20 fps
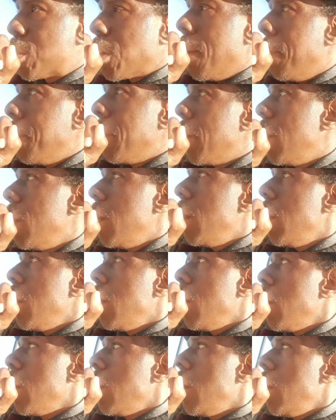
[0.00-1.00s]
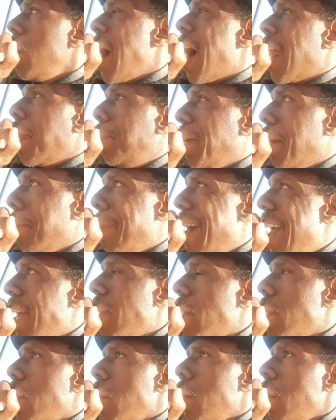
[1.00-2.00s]
him how to be a
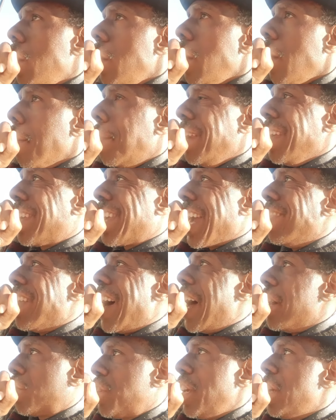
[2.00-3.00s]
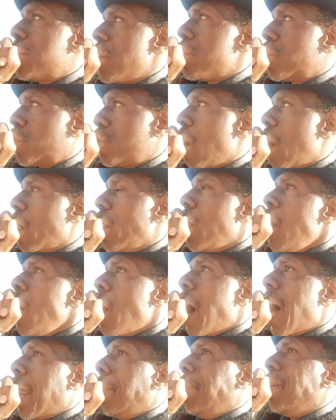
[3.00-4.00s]
man. But he cannot teach his son
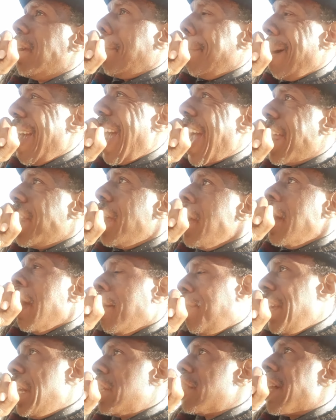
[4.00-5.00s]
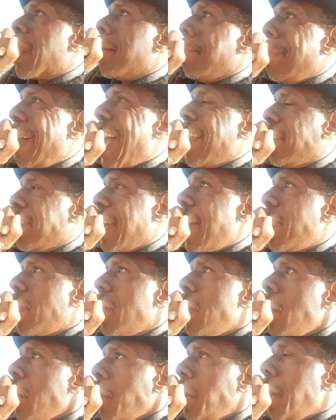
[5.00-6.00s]
how to be a man if he's not a man yet.
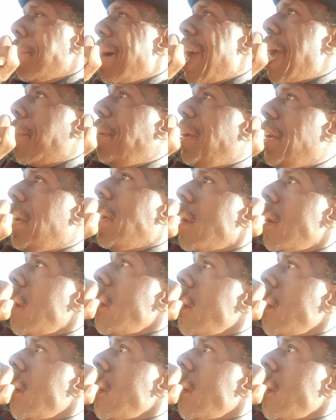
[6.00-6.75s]
He may be